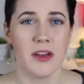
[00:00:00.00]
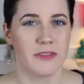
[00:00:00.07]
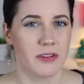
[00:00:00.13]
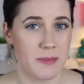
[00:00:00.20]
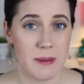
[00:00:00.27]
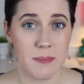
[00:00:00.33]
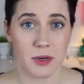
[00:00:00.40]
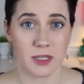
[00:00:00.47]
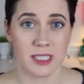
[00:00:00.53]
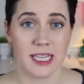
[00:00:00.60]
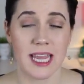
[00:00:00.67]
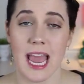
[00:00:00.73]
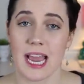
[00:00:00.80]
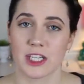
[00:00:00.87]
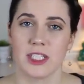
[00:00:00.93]
For me
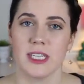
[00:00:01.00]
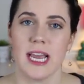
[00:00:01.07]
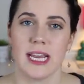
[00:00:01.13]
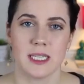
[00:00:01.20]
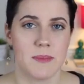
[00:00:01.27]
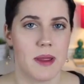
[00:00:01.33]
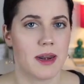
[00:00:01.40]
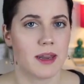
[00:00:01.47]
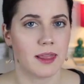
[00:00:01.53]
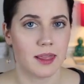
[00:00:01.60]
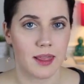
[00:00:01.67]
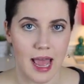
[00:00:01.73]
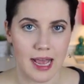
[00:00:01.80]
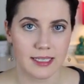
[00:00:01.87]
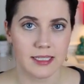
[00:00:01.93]
personally, actually, I
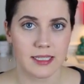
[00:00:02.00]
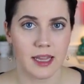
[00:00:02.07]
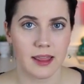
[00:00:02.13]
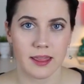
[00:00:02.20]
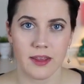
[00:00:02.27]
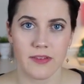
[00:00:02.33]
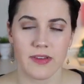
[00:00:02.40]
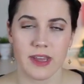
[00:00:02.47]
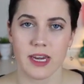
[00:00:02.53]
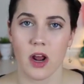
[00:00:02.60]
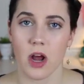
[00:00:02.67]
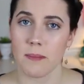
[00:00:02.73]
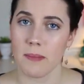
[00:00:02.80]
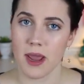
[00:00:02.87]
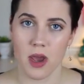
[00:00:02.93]
spend less living
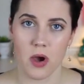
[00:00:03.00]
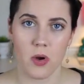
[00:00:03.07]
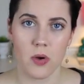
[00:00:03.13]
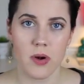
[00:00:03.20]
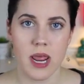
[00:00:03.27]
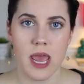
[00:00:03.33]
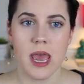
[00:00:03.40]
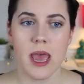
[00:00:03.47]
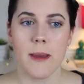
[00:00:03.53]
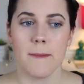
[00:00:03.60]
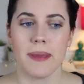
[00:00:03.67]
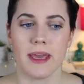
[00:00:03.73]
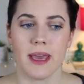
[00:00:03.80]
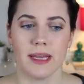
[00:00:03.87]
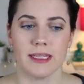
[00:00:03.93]
on my own
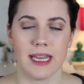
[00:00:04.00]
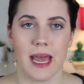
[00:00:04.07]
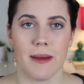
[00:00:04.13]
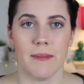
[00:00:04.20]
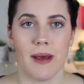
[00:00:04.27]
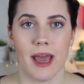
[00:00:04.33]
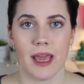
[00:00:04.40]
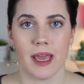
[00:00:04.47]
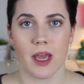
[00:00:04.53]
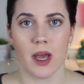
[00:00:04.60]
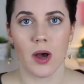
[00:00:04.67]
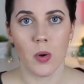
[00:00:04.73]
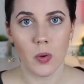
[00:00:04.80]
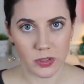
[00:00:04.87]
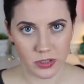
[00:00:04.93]
because at my
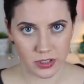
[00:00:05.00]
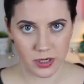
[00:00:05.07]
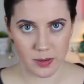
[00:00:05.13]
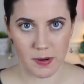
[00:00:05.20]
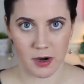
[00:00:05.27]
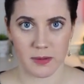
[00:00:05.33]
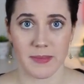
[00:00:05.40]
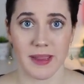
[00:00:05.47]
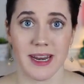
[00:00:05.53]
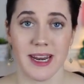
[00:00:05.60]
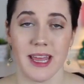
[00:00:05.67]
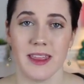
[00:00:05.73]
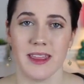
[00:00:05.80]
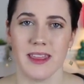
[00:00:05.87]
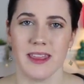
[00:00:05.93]
older apartment,